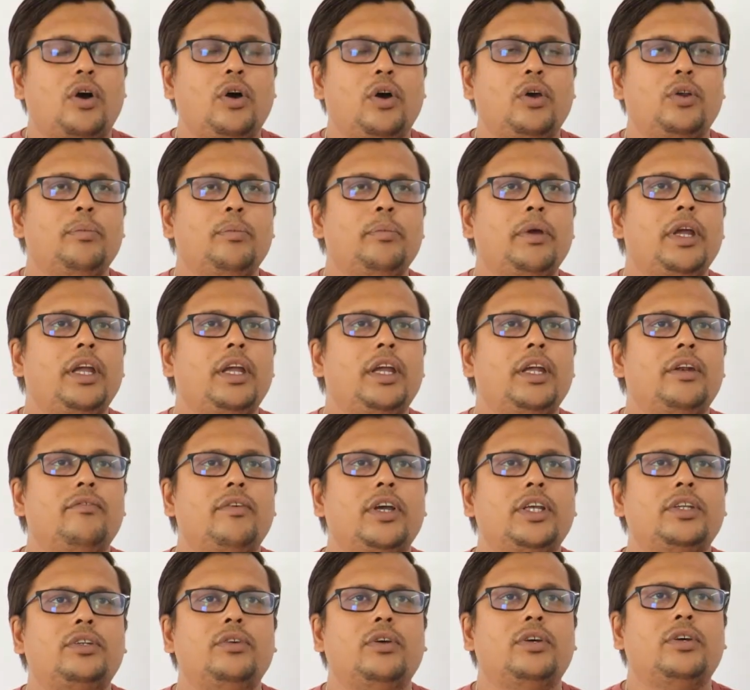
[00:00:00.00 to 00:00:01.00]
or you may
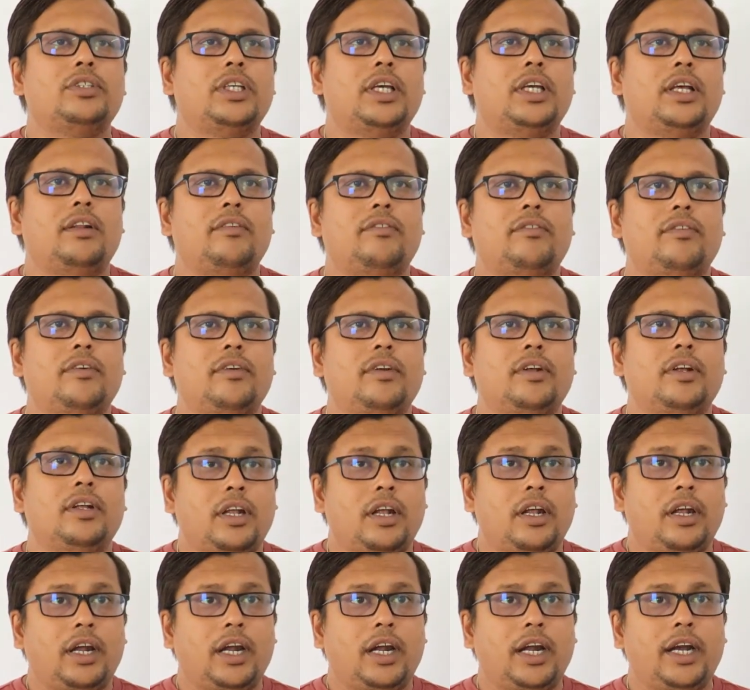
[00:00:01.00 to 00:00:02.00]
invest yourself,
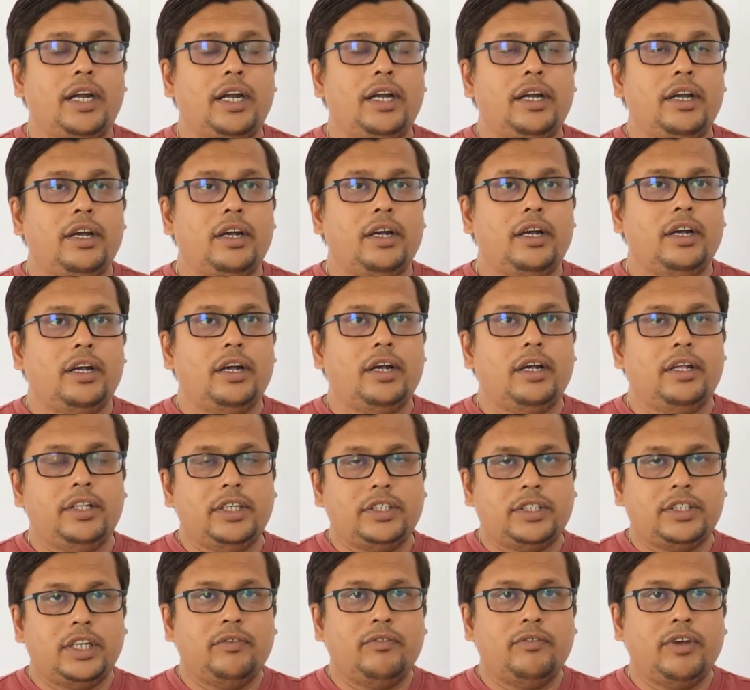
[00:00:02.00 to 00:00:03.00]
and
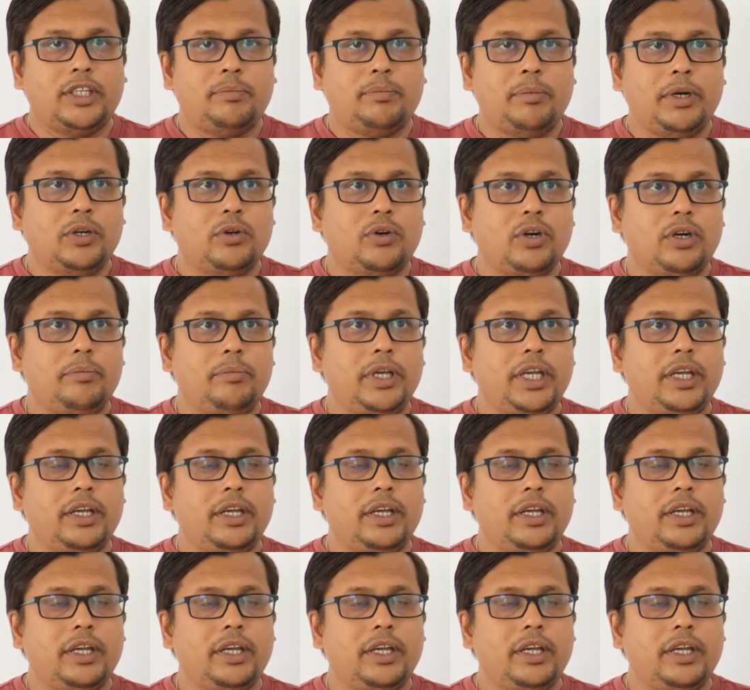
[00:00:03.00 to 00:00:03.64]
this investment could